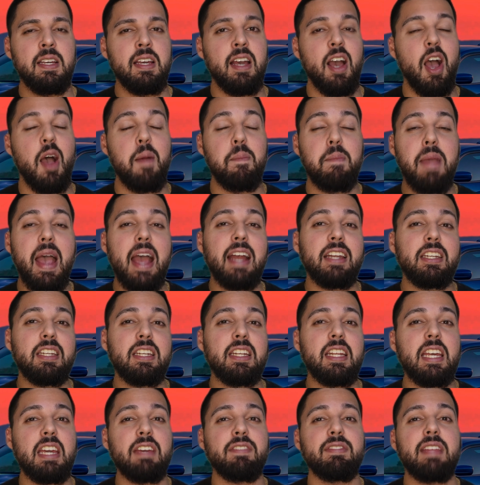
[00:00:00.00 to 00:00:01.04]
Imagine
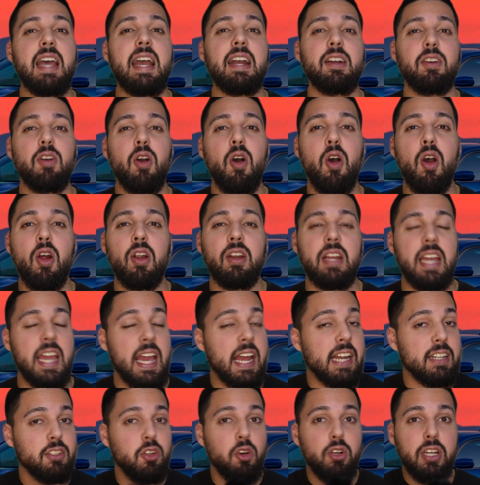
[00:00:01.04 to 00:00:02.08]
if that car,
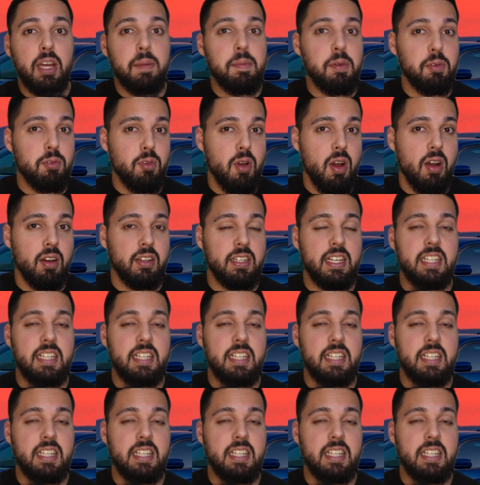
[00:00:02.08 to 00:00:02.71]
and don't get me wrong,